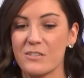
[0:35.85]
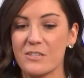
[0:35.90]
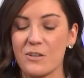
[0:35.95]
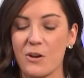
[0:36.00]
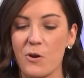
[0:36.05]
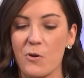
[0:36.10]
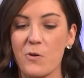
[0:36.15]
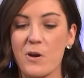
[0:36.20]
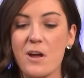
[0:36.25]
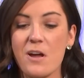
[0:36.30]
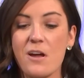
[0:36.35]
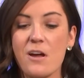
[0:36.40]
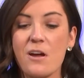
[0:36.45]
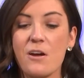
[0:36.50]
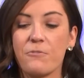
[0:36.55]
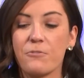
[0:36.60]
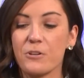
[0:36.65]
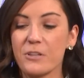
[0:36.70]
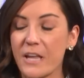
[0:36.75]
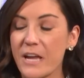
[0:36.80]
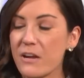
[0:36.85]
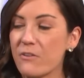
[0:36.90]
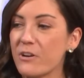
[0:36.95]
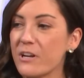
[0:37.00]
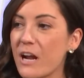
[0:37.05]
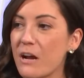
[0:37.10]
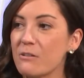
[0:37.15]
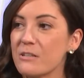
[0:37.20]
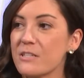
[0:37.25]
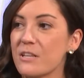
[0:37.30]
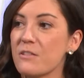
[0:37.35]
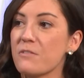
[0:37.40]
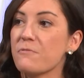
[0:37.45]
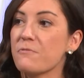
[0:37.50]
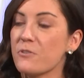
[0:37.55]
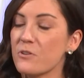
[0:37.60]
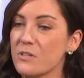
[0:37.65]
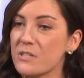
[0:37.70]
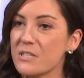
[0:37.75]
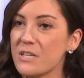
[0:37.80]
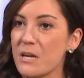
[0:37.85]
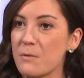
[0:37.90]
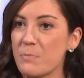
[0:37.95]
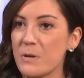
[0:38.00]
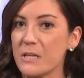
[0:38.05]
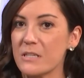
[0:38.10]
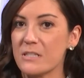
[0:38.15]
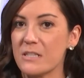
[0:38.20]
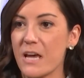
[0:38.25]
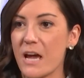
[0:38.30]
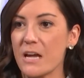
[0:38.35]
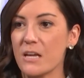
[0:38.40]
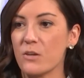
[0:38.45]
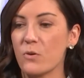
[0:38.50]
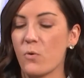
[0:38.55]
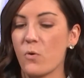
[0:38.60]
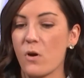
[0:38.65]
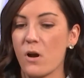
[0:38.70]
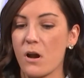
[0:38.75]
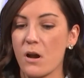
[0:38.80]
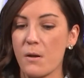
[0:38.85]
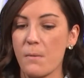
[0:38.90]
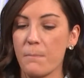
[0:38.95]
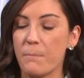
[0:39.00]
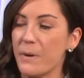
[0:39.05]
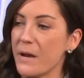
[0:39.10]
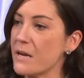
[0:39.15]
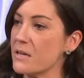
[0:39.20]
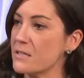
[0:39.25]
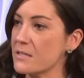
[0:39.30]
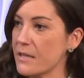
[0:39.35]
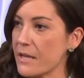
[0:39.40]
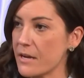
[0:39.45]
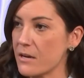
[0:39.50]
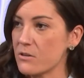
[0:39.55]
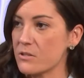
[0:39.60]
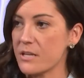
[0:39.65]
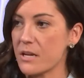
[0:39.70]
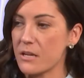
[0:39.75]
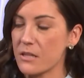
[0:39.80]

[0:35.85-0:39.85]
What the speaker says: So for layering, I would say the first tip is that your base layers,